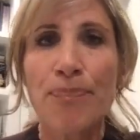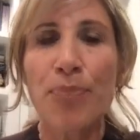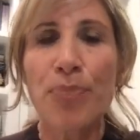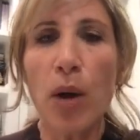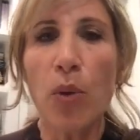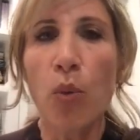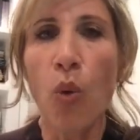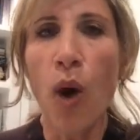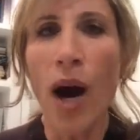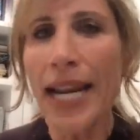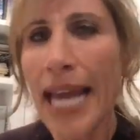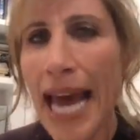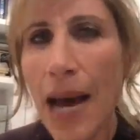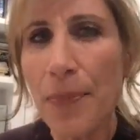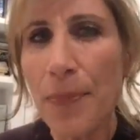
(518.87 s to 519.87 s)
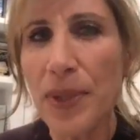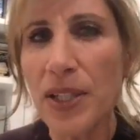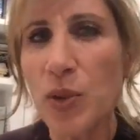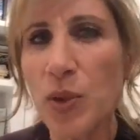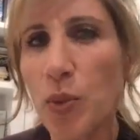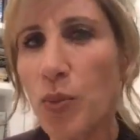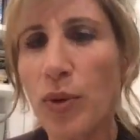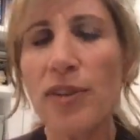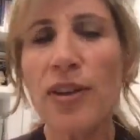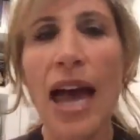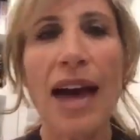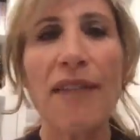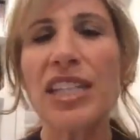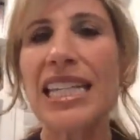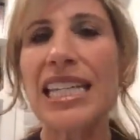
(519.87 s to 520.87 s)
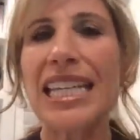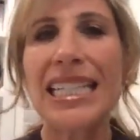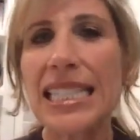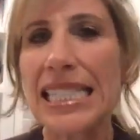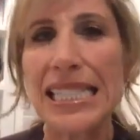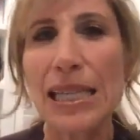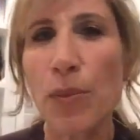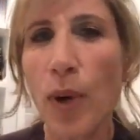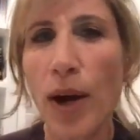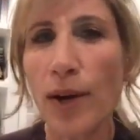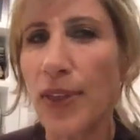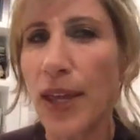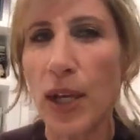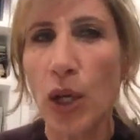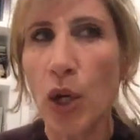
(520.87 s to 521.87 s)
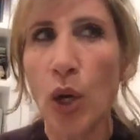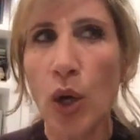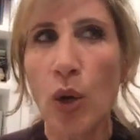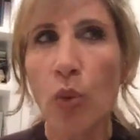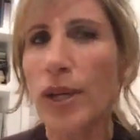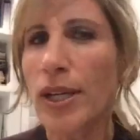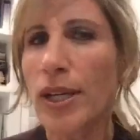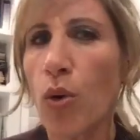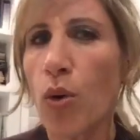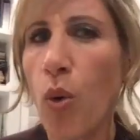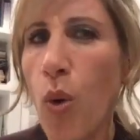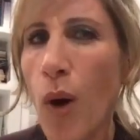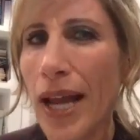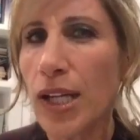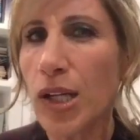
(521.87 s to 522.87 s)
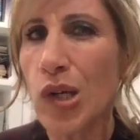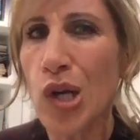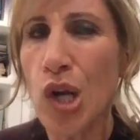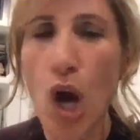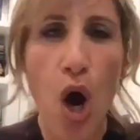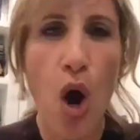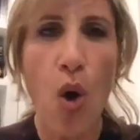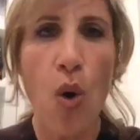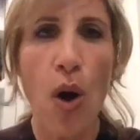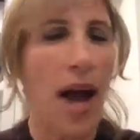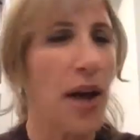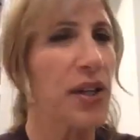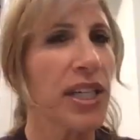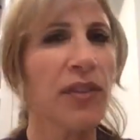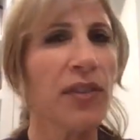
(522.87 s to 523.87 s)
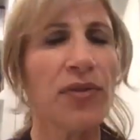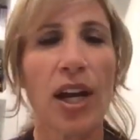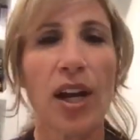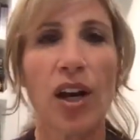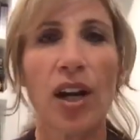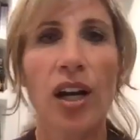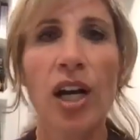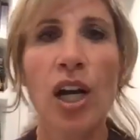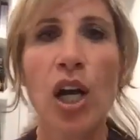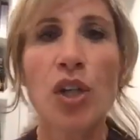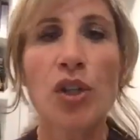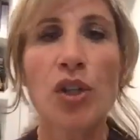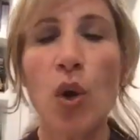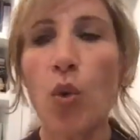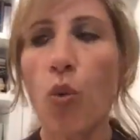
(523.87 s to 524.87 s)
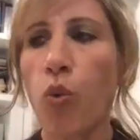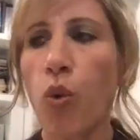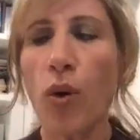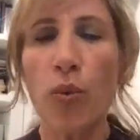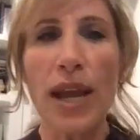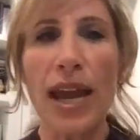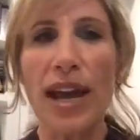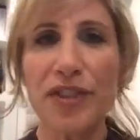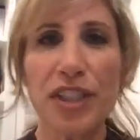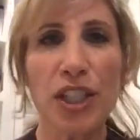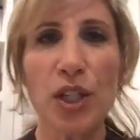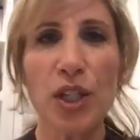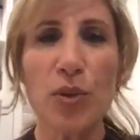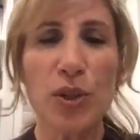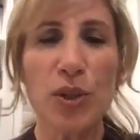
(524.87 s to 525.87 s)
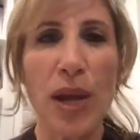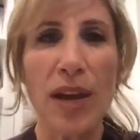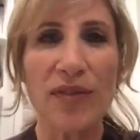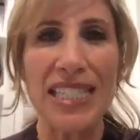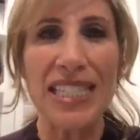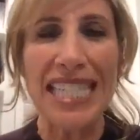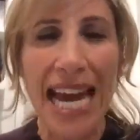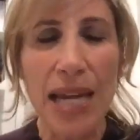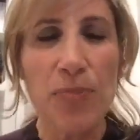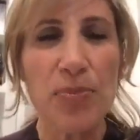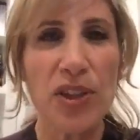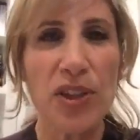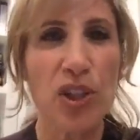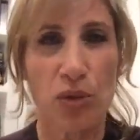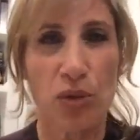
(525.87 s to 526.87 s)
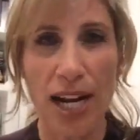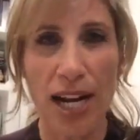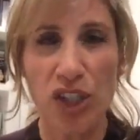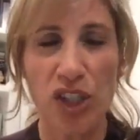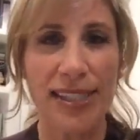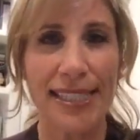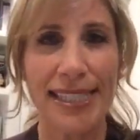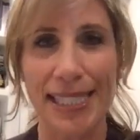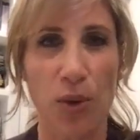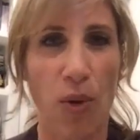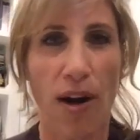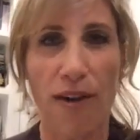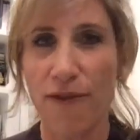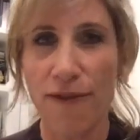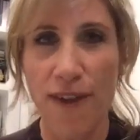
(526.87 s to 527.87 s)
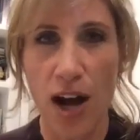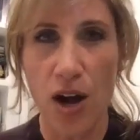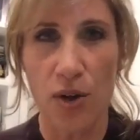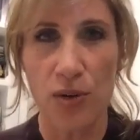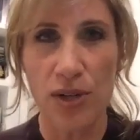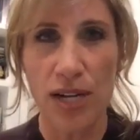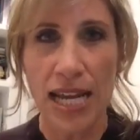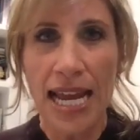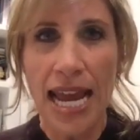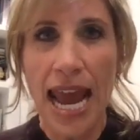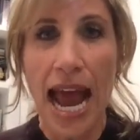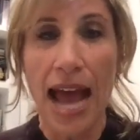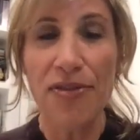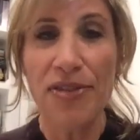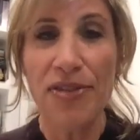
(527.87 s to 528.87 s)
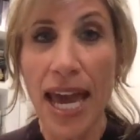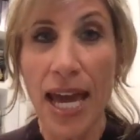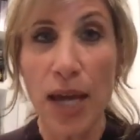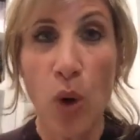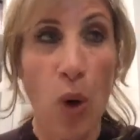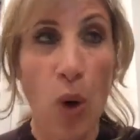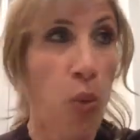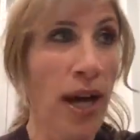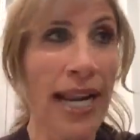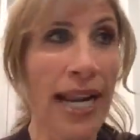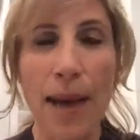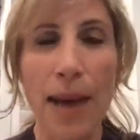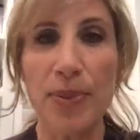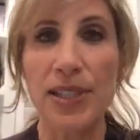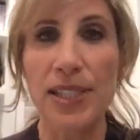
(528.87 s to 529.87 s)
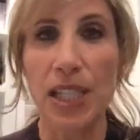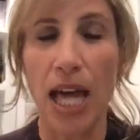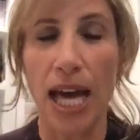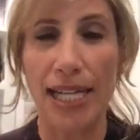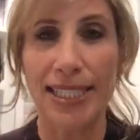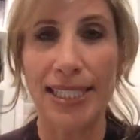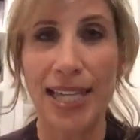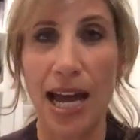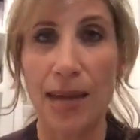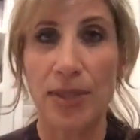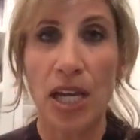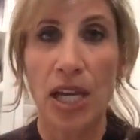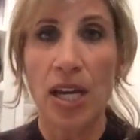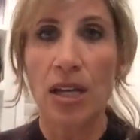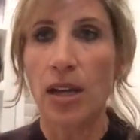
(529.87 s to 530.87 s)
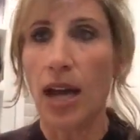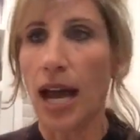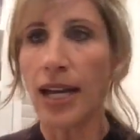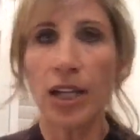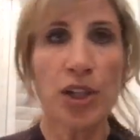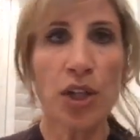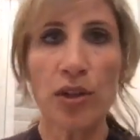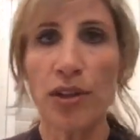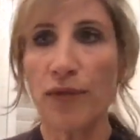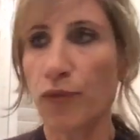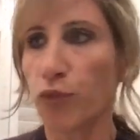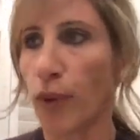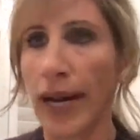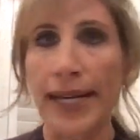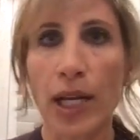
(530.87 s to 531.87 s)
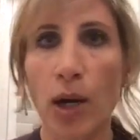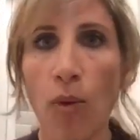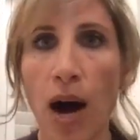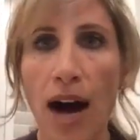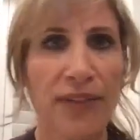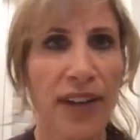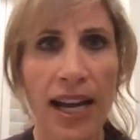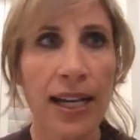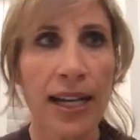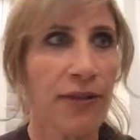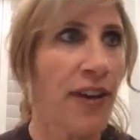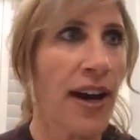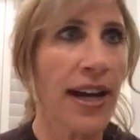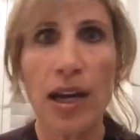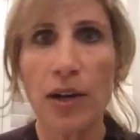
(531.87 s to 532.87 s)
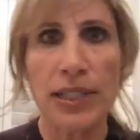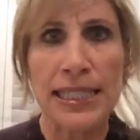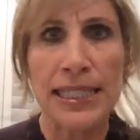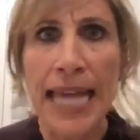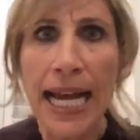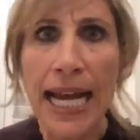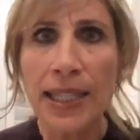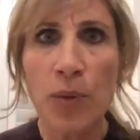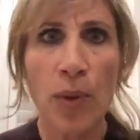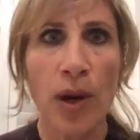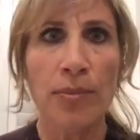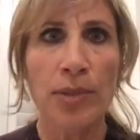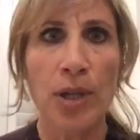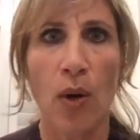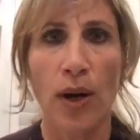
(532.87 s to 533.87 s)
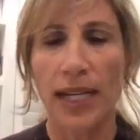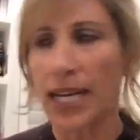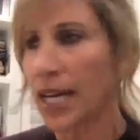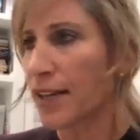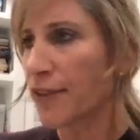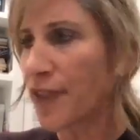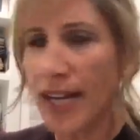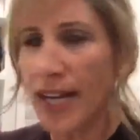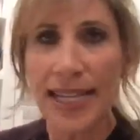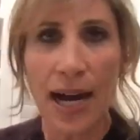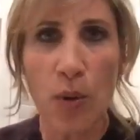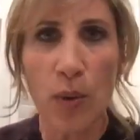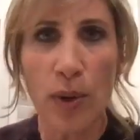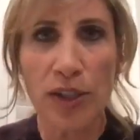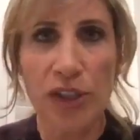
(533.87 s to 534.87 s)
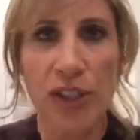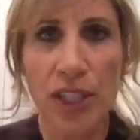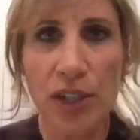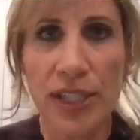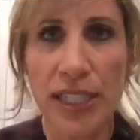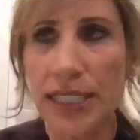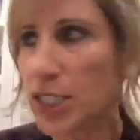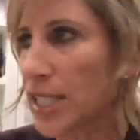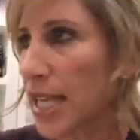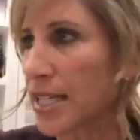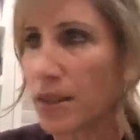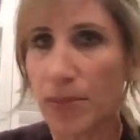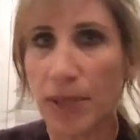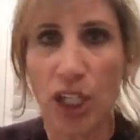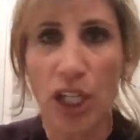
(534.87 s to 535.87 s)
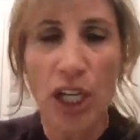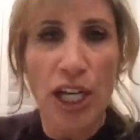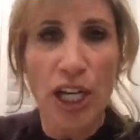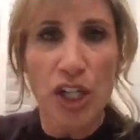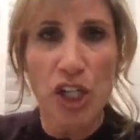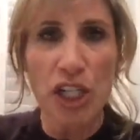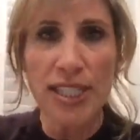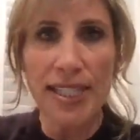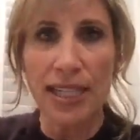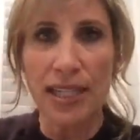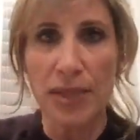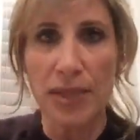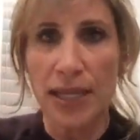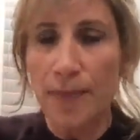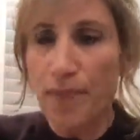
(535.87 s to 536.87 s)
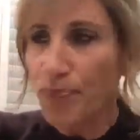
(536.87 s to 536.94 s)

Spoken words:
But what happens when we have to get to somewhere that we don't quite know how to get there? So what we have to do is we have to type in the directions into our phone. And then what happens a lot of times? I got to turn the radio off. I got to find out exactly where I'm going. I got to find out where Siri's sending me. She's sending me